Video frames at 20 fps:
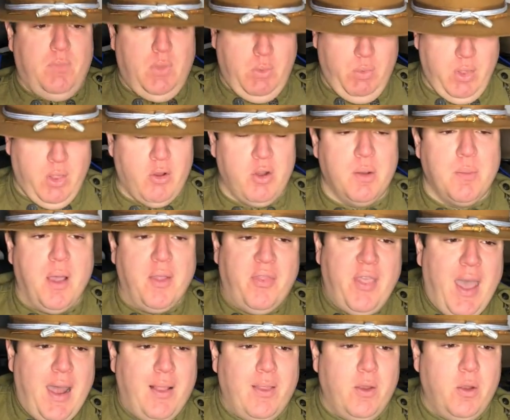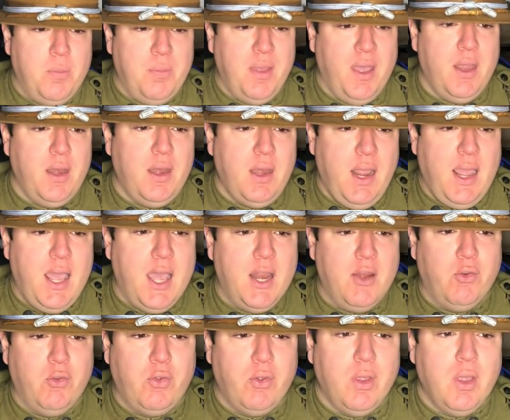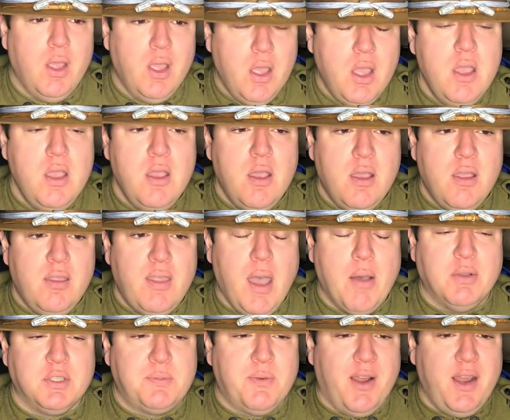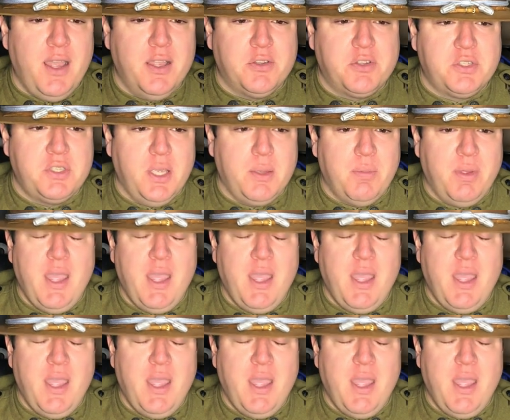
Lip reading: We learned about that a little bit, and that was very interesting.